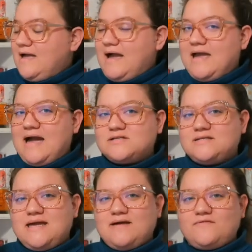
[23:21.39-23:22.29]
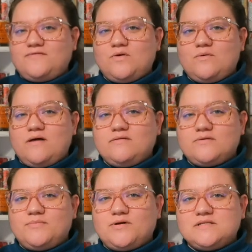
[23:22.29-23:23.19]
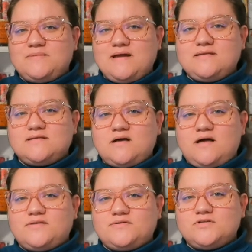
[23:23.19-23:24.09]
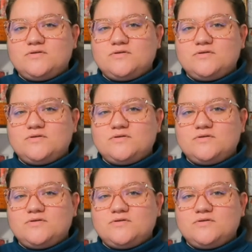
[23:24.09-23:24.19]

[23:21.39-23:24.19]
I actually have a few other books by this author.